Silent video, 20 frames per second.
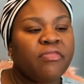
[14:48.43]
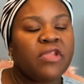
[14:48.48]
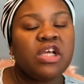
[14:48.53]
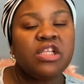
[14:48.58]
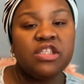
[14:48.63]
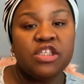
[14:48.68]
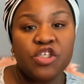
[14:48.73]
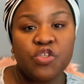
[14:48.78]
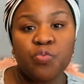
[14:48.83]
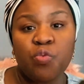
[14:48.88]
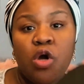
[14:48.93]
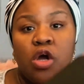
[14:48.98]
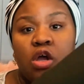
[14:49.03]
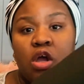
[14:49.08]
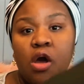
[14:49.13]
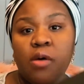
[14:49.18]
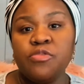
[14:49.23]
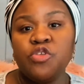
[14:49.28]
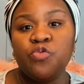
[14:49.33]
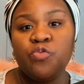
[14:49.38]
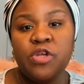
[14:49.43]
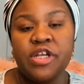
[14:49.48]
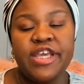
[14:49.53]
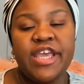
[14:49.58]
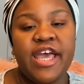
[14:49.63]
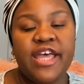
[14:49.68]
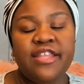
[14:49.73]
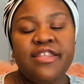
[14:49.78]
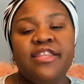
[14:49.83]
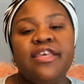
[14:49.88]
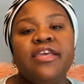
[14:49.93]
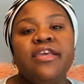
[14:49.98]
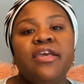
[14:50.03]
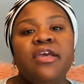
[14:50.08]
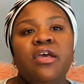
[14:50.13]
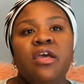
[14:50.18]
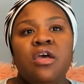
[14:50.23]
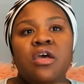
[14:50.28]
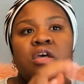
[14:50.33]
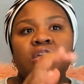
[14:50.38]
This one comes really handy.
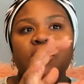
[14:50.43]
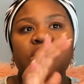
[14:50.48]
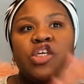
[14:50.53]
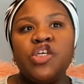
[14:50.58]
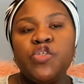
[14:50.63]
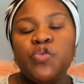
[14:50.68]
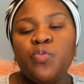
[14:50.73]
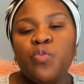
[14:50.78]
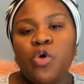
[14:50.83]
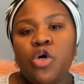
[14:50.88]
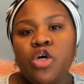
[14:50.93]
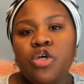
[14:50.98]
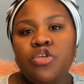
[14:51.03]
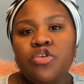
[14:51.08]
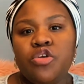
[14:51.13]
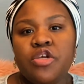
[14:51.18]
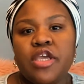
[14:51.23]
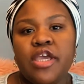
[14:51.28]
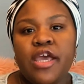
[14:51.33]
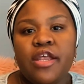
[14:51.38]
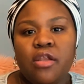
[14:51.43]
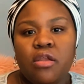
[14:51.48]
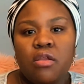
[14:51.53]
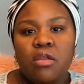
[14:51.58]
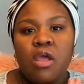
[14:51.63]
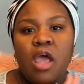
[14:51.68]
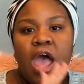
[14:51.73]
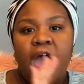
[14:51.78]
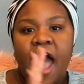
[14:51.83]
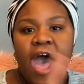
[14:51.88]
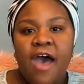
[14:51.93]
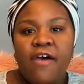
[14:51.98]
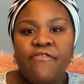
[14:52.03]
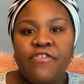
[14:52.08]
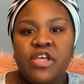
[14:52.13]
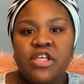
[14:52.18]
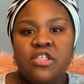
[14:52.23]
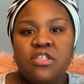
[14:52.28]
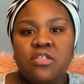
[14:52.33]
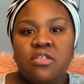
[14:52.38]
This one you can have
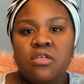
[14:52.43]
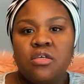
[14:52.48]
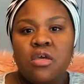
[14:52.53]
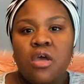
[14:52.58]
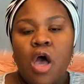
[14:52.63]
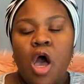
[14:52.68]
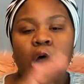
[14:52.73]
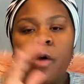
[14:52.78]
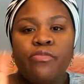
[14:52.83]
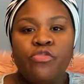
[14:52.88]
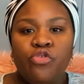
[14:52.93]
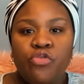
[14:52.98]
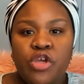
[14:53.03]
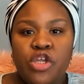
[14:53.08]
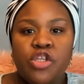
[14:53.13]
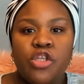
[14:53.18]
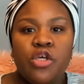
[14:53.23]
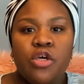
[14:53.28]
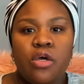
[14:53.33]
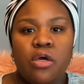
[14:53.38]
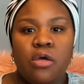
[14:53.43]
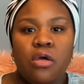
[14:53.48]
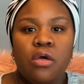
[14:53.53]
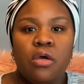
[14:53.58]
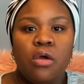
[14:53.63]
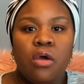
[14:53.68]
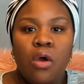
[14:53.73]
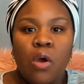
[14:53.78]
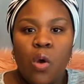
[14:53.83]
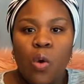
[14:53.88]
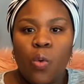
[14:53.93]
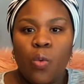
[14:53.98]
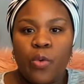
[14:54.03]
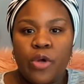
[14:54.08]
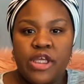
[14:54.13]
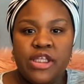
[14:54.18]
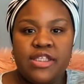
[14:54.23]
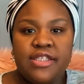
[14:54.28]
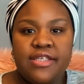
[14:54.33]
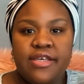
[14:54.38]
it during the
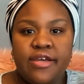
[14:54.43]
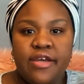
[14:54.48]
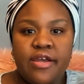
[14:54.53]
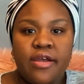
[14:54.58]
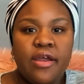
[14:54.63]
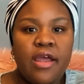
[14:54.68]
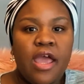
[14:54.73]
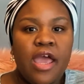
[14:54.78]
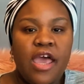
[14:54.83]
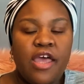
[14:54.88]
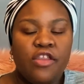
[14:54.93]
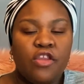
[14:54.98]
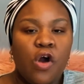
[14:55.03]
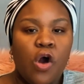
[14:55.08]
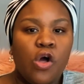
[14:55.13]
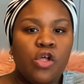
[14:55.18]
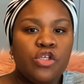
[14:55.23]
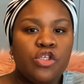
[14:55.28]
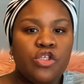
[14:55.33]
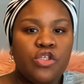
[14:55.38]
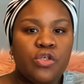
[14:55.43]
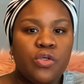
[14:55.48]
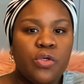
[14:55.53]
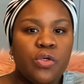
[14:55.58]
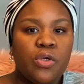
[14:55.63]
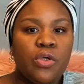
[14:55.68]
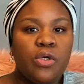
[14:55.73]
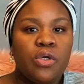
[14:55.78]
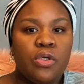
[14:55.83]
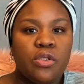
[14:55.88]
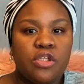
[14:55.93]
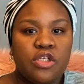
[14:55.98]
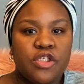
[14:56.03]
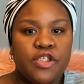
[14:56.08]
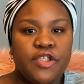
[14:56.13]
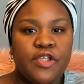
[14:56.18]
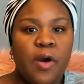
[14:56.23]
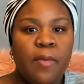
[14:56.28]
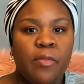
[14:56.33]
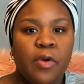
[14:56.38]
winter and also the
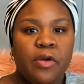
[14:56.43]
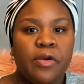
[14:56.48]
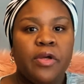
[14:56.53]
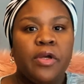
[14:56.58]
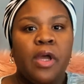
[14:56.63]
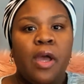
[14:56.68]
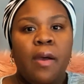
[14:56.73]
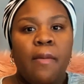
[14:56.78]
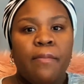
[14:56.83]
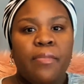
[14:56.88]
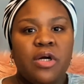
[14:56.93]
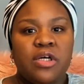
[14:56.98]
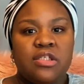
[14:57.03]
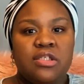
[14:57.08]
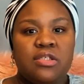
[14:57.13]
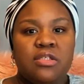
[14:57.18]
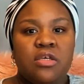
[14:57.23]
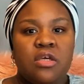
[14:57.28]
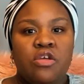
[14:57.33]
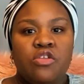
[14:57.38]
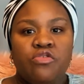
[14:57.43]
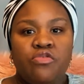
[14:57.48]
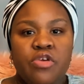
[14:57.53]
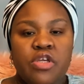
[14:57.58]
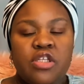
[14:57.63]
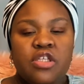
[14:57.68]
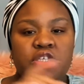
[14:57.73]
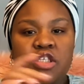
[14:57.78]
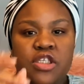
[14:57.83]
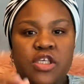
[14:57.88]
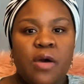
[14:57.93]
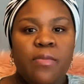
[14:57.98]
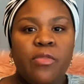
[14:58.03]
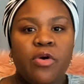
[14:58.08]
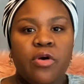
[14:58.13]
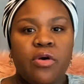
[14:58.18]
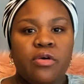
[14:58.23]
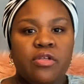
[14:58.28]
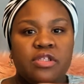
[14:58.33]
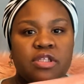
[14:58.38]
summer, but during the
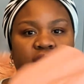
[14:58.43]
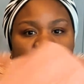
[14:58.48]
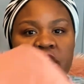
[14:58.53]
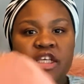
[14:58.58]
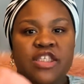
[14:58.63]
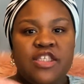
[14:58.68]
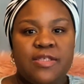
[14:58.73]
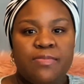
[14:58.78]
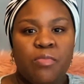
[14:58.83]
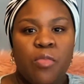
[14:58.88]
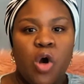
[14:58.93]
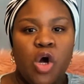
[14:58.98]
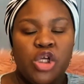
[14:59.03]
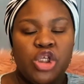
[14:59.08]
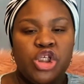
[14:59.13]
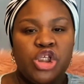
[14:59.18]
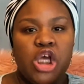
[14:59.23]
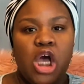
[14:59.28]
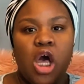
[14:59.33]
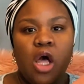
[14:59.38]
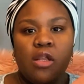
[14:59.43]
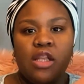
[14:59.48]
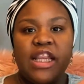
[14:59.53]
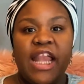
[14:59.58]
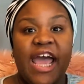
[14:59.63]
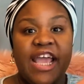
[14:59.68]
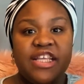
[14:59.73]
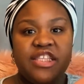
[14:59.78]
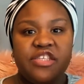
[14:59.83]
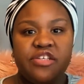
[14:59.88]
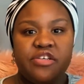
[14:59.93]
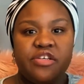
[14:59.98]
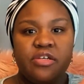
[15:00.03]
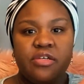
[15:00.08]
summer it's much lighter.